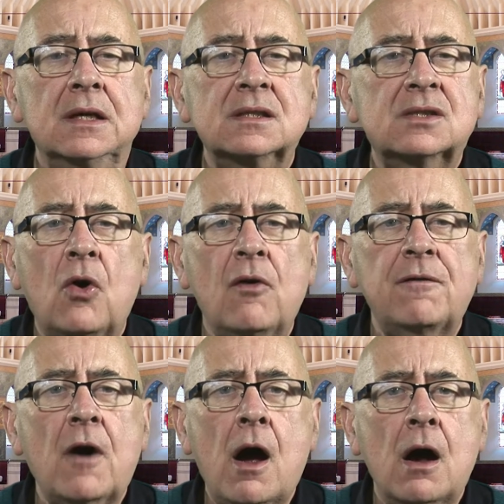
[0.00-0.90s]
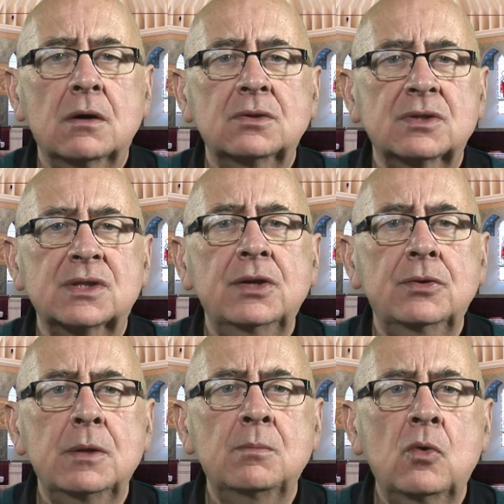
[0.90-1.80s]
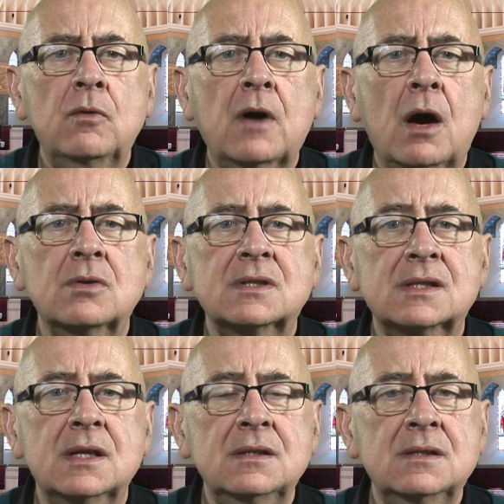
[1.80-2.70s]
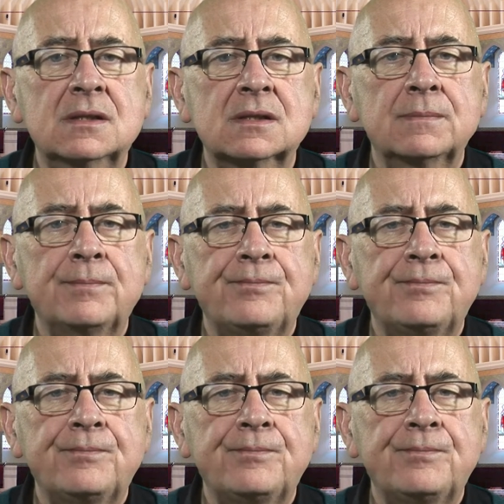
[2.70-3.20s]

so far does he remove our sins.